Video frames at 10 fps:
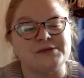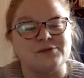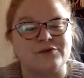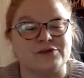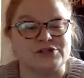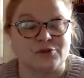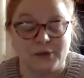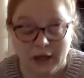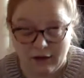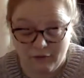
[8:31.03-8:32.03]
in reverse. So
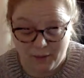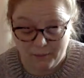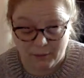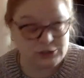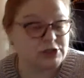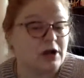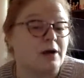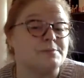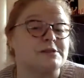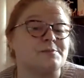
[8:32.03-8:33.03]
we have a bunch of
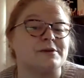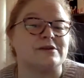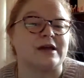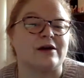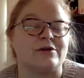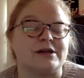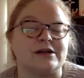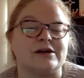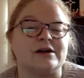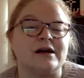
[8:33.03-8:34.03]
cups spilling out
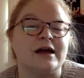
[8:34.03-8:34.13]
here.